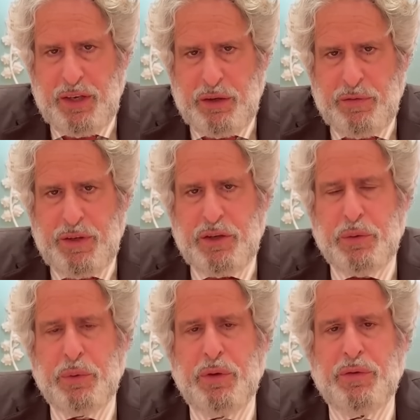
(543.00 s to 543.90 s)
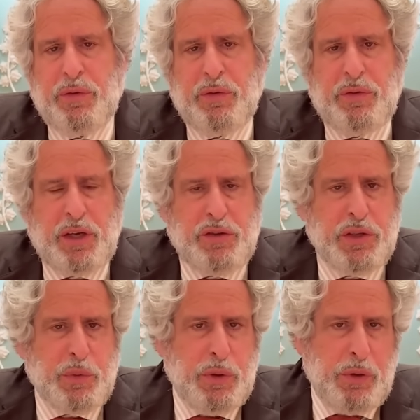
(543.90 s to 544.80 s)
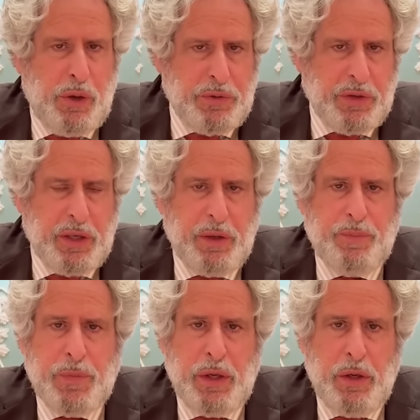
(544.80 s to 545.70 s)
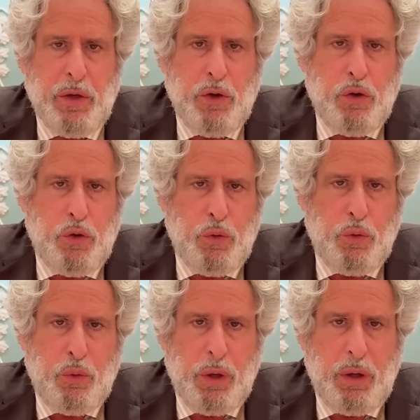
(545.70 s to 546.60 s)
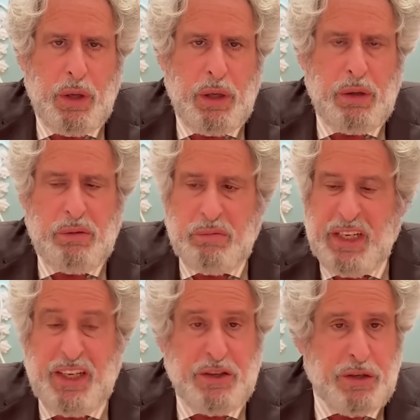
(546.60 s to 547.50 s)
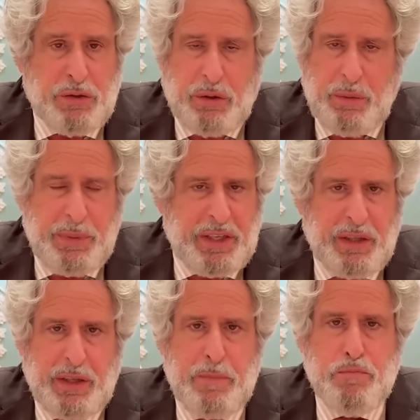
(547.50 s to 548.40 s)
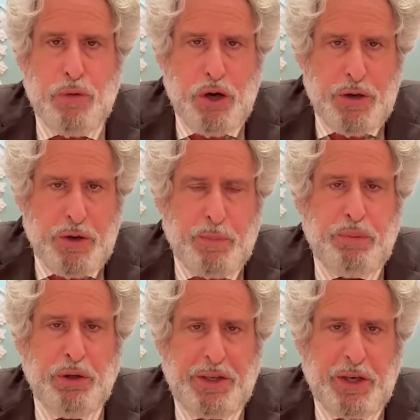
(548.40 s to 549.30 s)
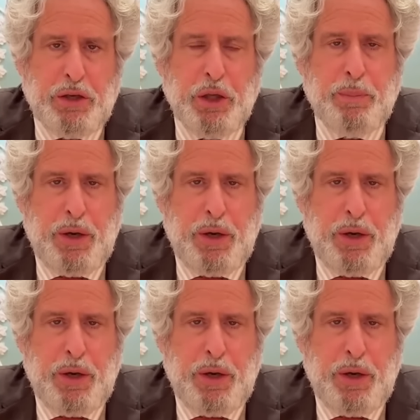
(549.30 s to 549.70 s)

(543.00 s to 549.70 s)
individuals such as Muhoozi who indiscriminately murder political